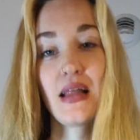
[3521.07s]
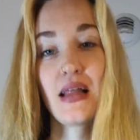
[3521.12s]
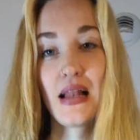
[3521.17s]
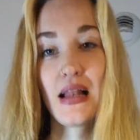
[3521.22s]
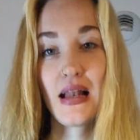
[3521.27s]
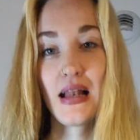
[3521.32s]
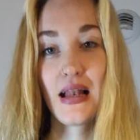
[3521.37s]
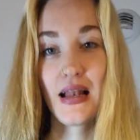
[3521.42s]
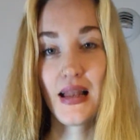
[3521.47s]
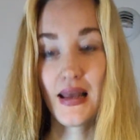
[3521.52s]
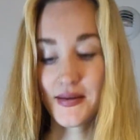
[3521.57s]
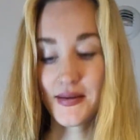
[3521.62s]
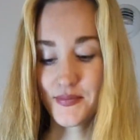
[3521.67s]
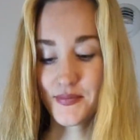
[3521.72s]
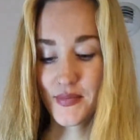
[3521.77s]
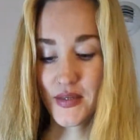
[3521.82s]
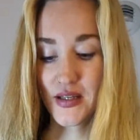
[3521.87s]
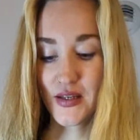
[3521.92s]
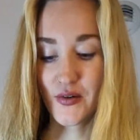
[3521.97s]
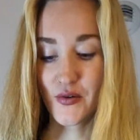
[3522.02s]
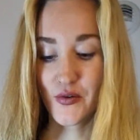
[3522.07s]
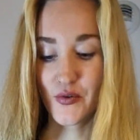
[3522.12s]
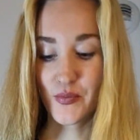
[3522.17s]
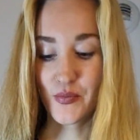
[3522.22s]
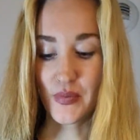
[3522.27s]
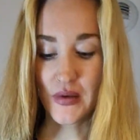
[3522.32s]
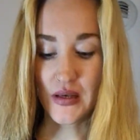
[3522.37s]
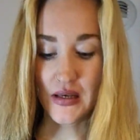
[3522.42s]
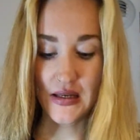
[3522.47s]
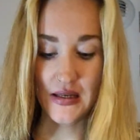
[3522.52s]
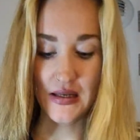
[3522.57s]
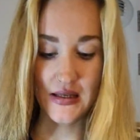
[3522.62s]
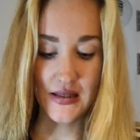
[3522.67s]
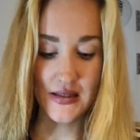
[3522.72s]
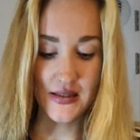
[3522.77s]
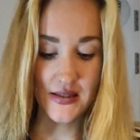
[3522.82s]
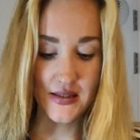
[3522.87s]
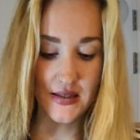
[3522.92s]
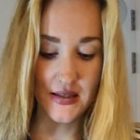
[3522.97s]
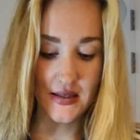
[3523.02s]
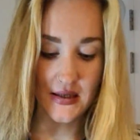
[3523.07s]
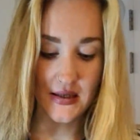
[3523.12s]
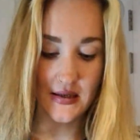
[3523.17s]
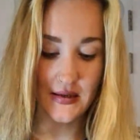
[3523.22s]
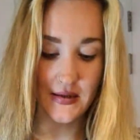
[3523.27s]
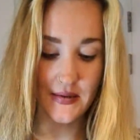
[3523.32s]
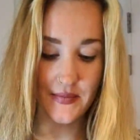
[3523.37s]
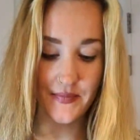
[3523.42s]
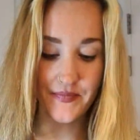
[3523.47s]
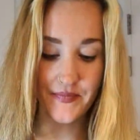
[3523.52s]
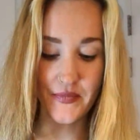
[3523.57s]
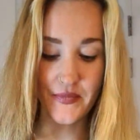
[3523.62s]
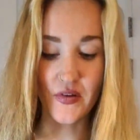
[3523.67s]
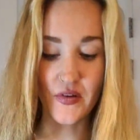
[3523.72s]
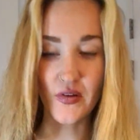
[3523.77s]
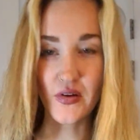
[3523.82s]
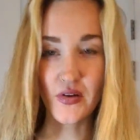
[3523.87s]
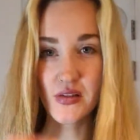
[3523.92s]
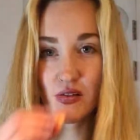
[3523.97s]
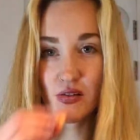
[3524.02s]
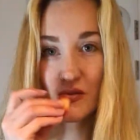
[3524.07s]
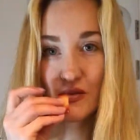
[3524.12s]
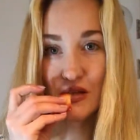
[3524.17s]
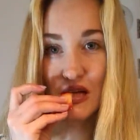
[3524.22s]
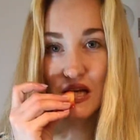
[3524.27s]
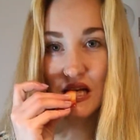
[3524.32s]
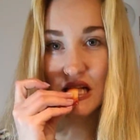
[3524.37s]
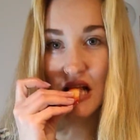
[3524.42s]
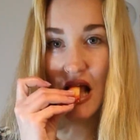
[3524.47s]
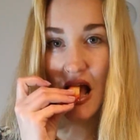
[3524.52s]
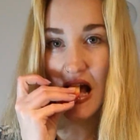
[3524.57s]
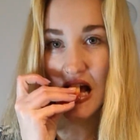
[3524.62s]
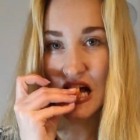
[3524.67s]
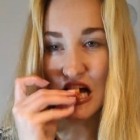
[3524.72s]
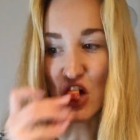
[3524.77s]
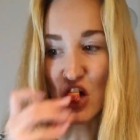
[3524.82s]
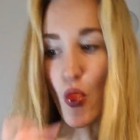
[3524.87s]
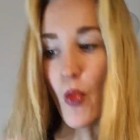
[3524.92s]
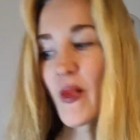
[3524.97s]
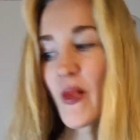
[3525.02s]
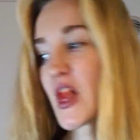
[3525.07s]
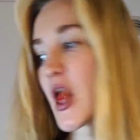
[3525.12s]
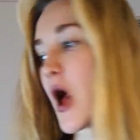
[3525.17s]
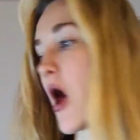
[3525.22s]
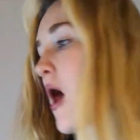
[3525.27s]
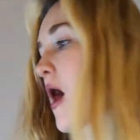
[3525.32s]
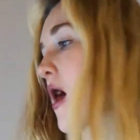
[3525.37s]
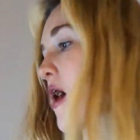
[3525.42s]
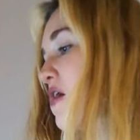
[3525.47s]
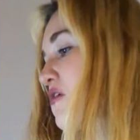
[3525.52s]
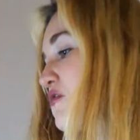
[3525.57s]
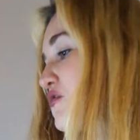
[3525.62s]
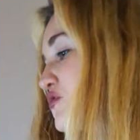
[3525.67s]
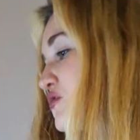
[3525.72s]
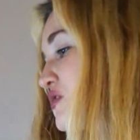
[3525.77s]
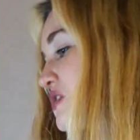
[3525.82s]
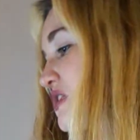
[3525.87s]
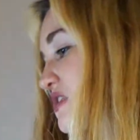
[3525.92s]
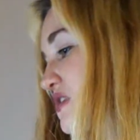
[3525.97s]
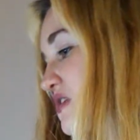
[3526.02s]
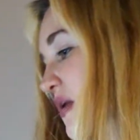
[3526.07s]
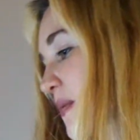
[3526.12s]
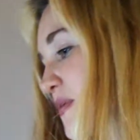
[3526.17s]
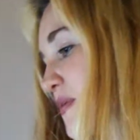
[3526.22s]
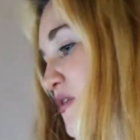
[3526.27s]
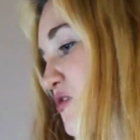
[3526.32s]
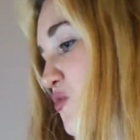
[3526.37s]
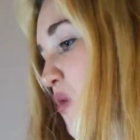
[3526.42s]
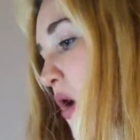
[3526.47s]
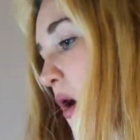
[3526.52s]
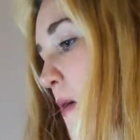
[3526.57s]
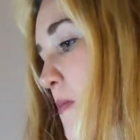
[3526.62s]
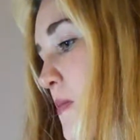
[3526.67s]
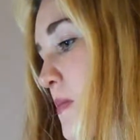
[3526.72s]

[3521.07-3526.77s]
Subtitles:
Let me know, please. Oh, so nice. Have to eat some as well.